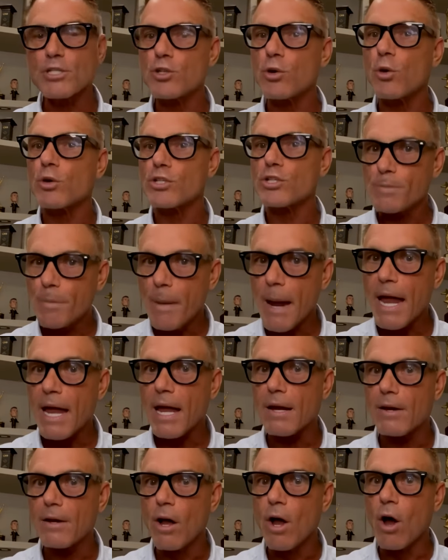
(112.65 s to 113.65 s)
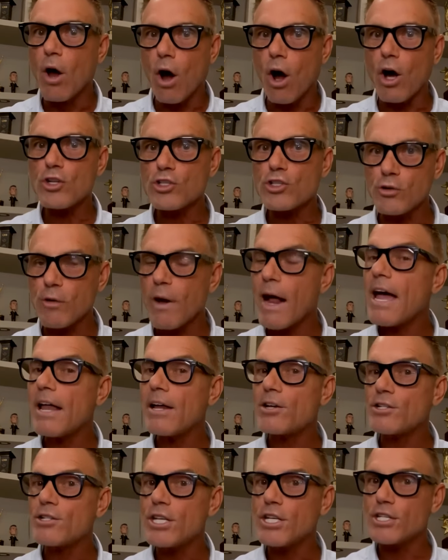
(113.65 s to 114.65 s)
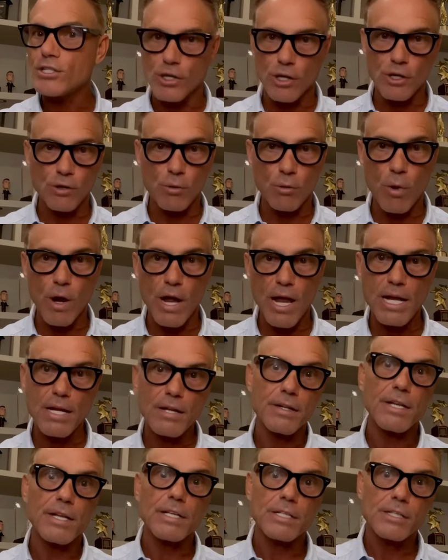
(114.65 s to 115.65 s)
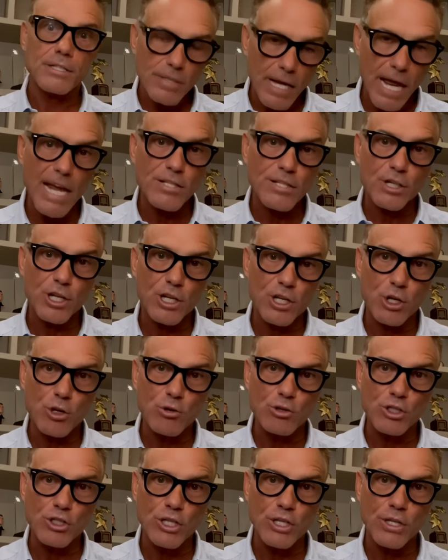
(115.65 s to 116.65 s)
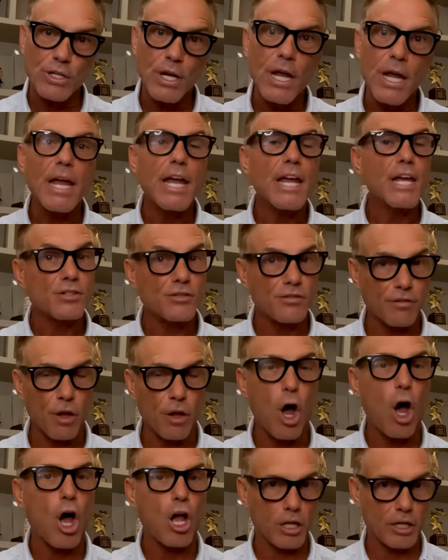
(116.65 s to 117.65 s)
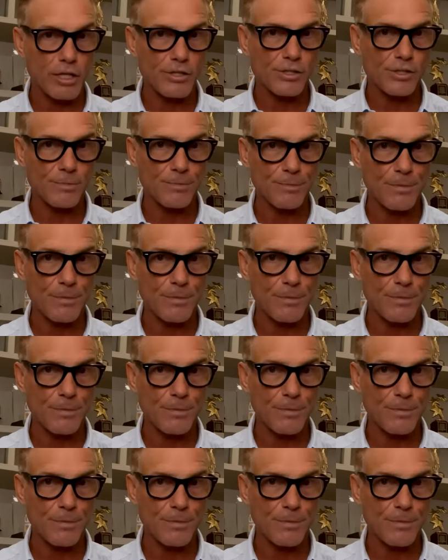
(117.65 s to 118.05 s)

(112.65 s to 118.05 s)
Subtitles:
short span, our strategy is underway and the execution is flawless.